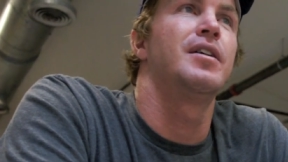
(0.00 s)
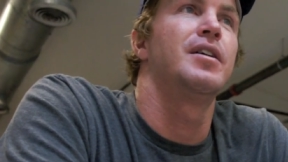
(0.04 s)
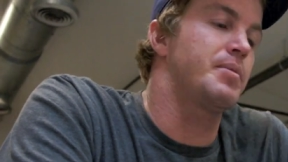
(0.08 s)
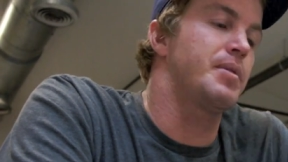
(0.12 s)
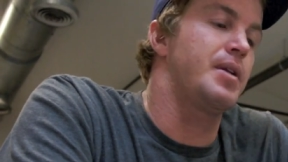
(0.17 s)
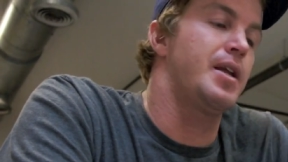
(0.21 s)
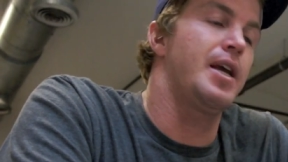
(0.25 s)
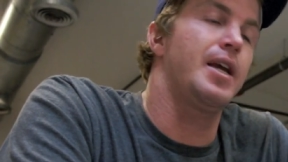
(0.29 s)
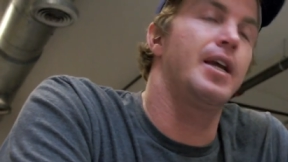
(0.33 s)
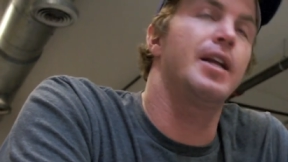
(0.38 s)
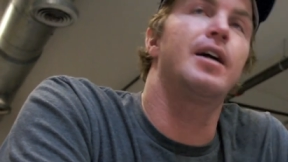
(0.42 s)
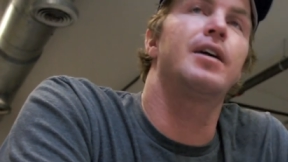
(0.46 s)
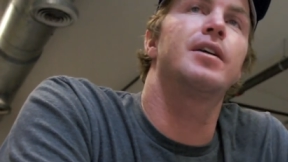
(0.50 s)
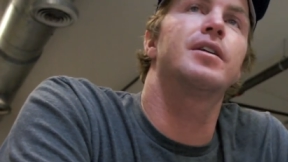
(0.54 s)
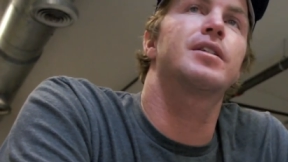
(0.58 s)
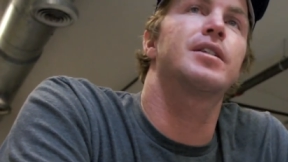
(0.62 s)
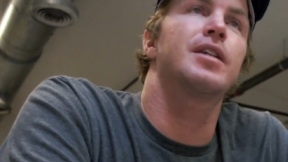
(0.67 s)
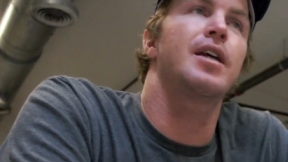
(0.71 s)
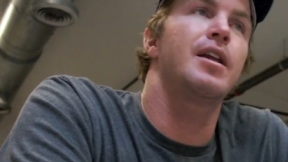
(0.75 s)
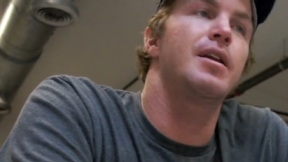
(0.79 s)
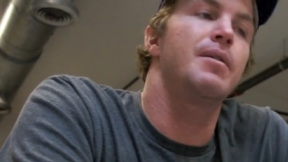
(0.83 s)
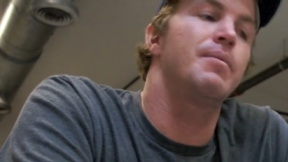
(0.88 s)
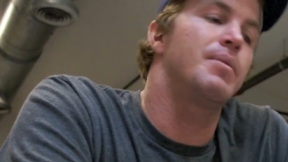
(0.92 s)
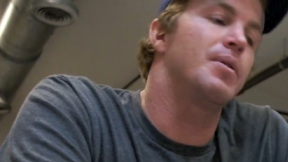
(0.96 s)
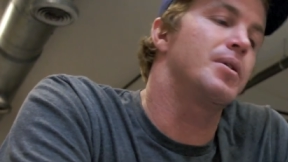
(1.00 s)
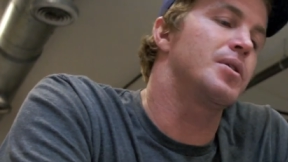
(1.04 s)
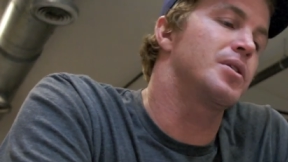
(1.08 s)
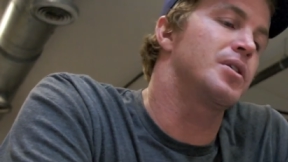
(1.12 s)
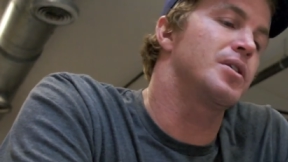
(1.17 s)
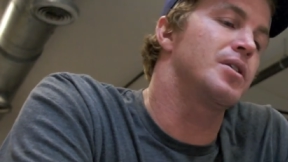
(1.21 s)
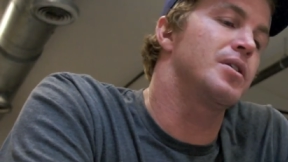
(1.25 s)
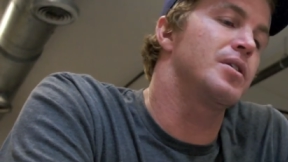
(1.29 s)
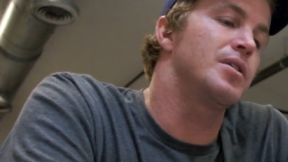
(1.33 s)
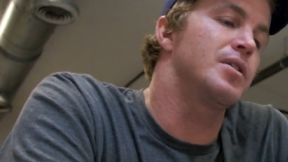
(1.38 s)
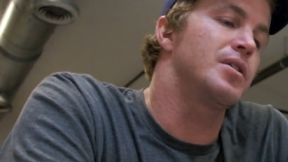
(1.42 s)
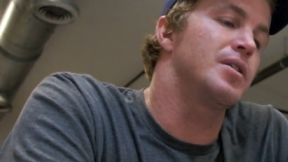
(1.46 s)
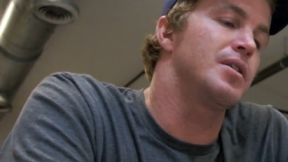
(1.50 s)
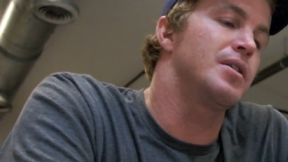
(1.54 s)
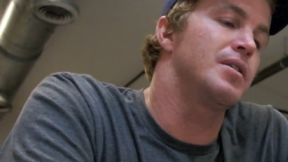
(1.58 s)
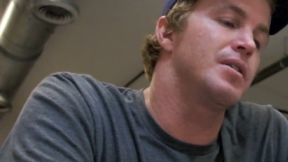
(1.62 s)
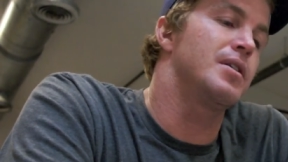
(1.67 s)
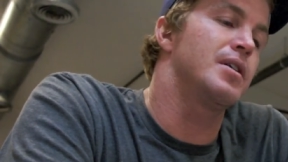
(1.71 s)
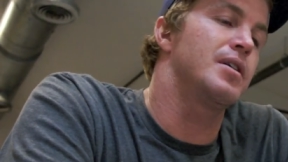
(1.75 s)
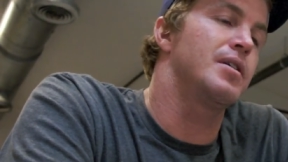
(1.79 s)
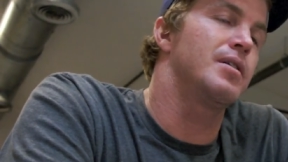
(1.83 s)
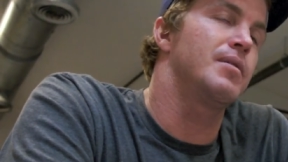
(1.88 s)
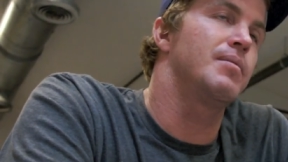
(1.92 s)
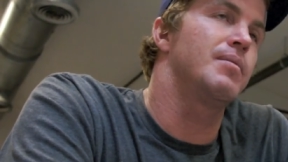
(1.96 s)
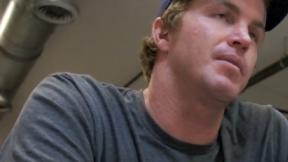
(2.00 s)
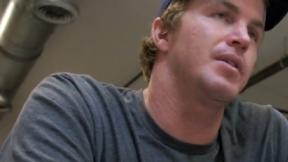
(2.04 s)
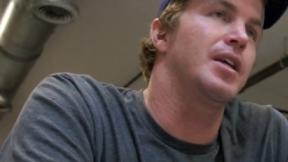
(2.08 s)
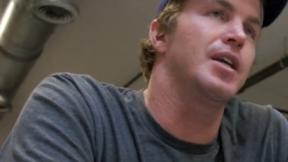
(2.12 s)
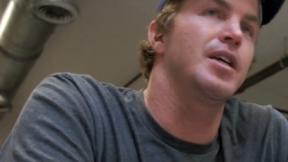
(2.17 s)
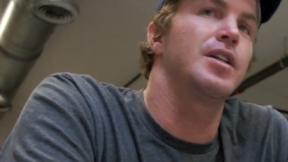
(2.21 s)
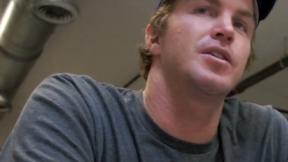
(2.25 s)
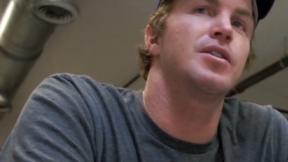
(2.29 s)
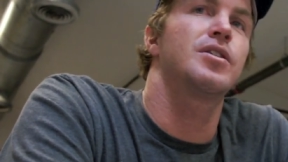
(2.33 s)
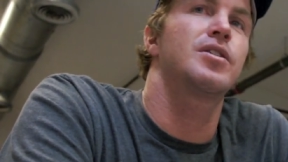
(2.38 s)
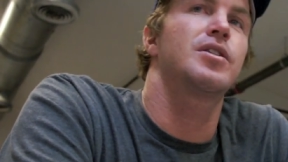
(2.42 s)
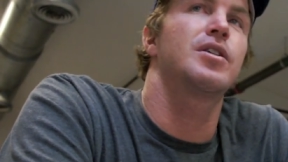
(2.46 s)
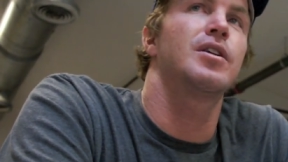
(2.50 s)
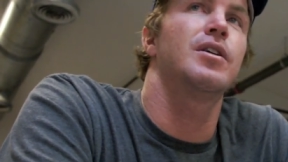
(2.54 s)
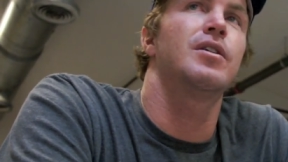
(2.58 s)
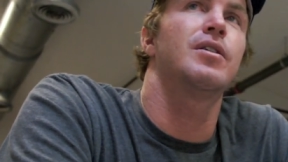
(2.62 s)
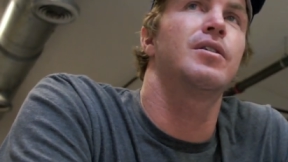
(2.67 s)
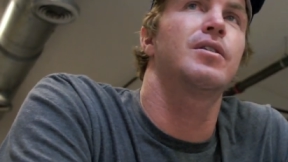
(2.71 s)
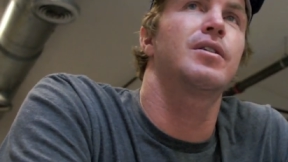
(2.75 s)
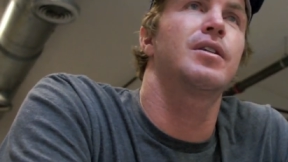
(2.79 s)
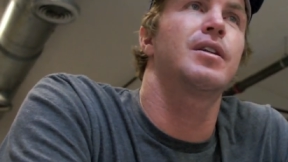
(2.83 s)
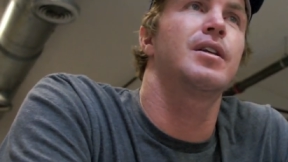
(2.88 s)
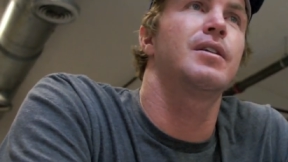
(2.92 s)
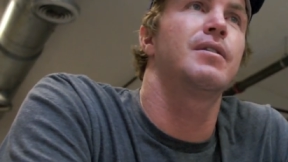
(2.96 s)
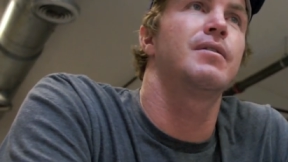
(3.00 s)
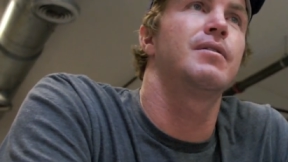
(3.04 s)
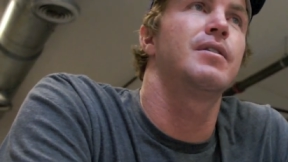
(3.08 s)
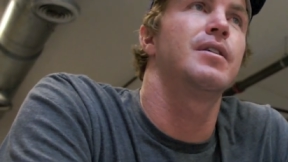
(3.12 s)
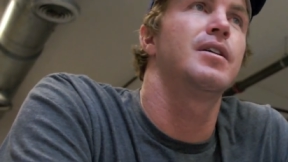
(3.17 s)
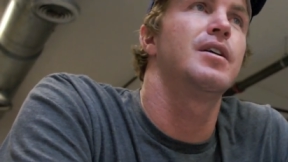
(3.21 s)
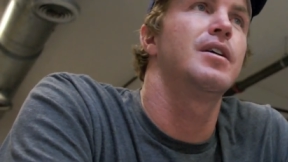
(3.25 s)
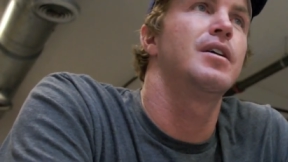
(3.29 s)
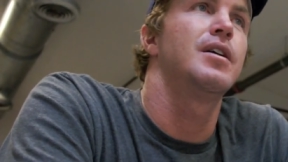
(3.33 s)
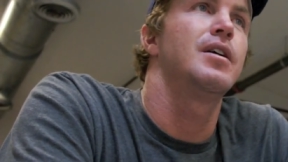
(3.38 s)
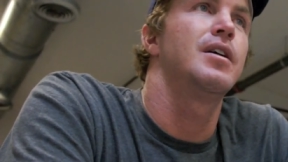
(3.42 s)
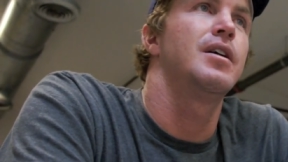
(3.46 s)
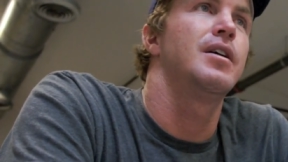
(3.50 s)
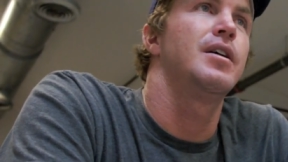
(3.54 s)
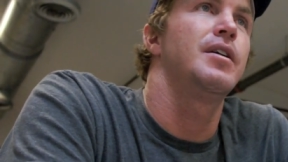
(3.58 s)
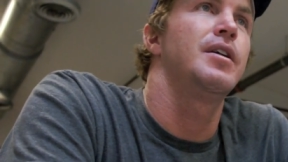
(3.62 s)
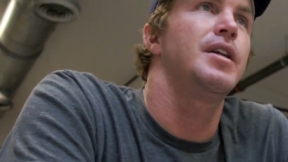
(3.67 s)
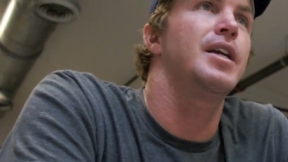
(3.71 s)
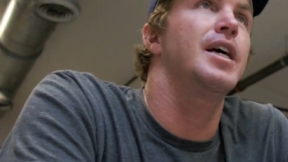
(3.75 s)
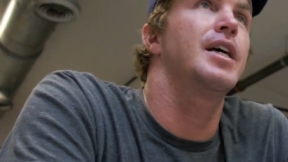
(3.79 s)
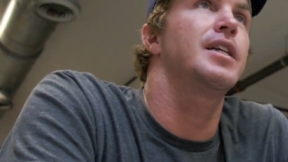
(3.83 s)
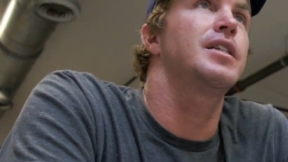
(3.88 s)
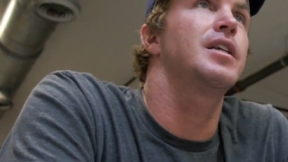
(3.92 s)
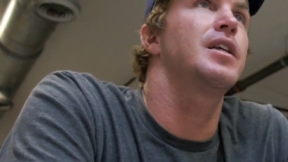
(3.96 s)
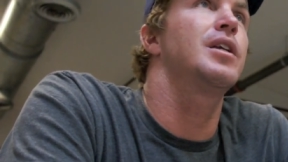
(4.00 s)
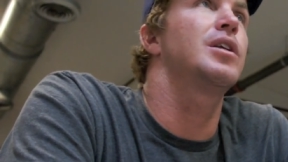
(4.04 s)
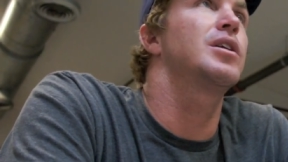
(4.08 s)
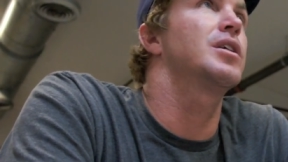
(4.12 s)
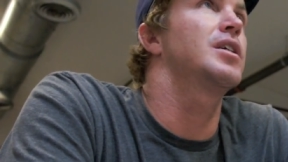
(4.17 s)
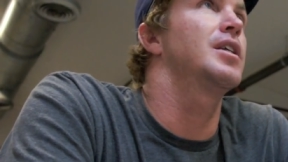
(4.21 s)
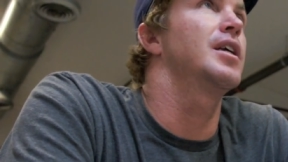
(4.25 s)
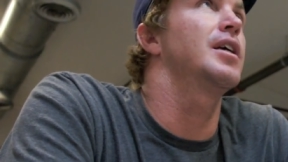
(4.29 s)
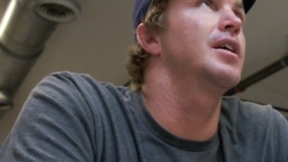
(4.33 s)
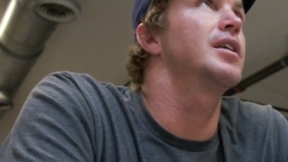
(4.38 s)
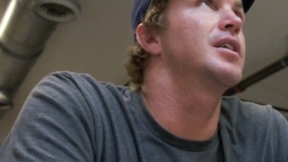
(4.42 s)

Been hanging out, signing posters and um, the kids are stoked and yeah, it's interesting.